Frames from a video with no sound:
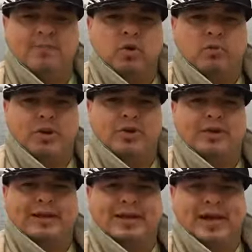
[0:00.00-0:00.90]
where you
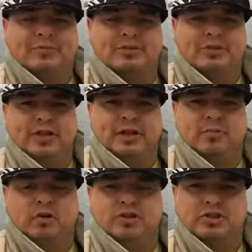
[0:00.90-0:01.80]
can capture
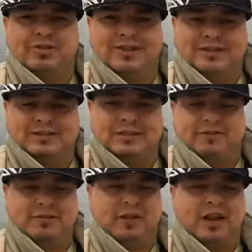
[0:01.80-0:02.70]
them on your list.
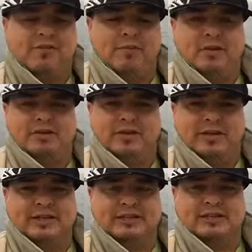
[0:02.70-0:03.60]
If you don't have them on your
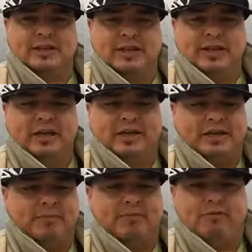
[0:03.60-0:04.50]
list, you
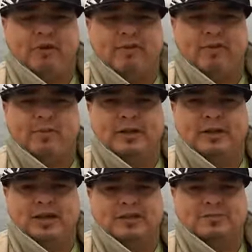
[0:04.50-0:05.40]
can be forever
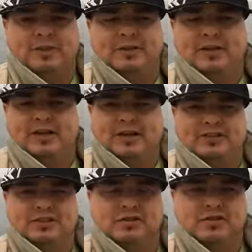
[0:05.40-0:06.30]
be spending
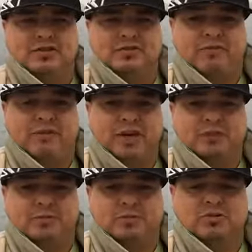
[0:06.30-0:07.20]
thousands of dollars on
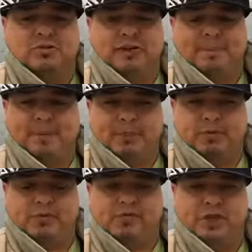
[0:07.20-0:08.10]
Facebook to get
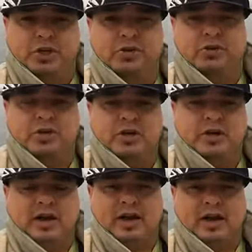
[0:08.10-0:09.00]
people to view
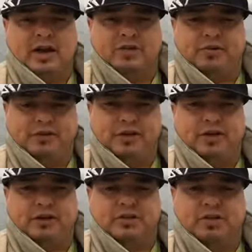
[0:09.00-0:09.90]
your
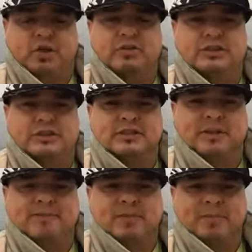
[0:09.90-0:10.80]
video, your content.
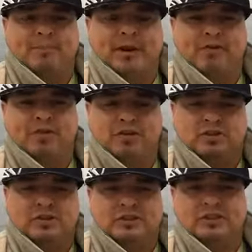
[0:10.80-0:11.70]
But if you're
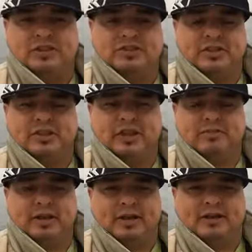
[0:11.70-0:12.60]
not transitioning
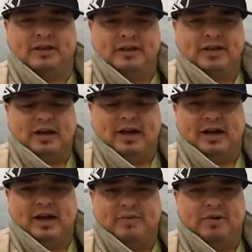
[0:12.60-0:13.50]
them, then
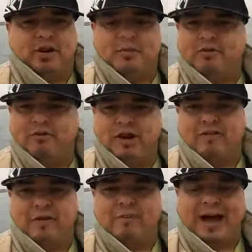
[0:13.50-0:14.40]
you're going to be
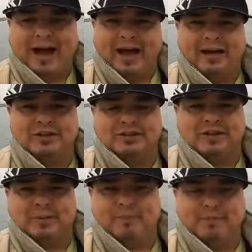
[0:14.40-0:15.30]
forever paying
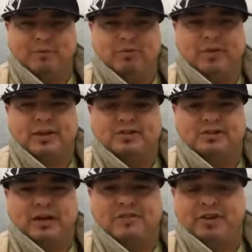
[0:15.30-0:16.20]
to get people to look at your
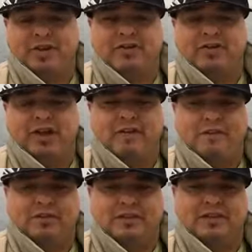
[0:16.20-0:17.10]
stuff, and you're never going to have
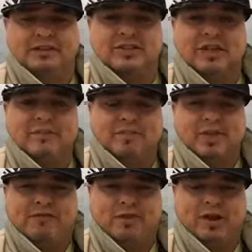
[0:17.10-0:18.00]
them on the list.
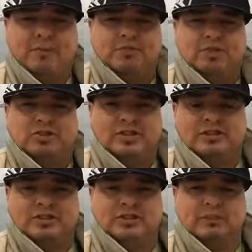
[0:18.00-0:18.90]
If you're able to
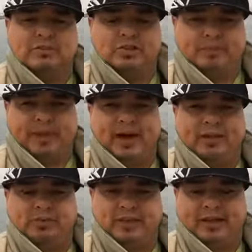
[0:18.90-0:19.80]
transition them to your
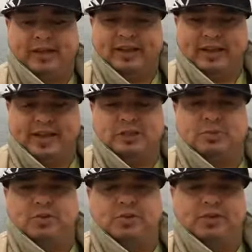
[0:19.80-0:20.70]
page where they can
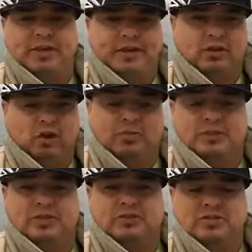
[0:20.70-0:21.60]
engage with you, they can
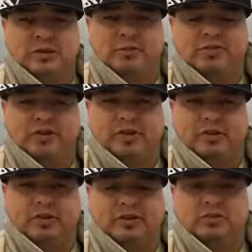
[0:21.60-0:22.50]
opt into some of your
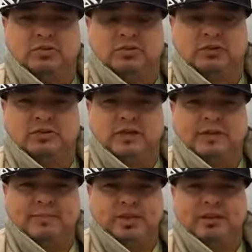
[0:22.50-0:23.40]
other resources,
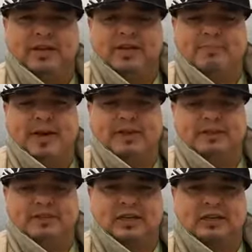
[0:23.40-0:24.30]
your lead
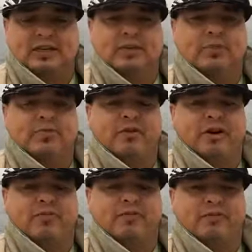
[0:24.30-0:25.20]
magnets, anything that you're
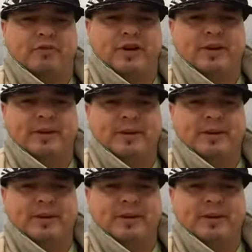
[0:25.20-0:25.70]
providing for free,